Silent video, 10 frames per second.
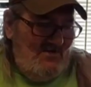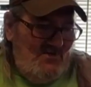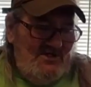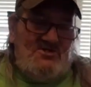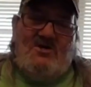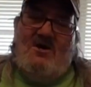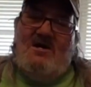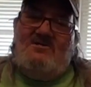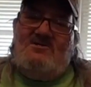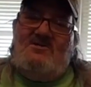which
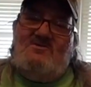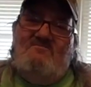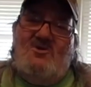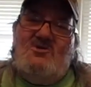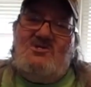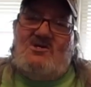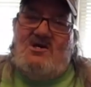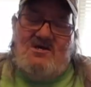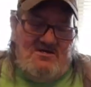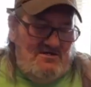causes
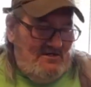MRSA.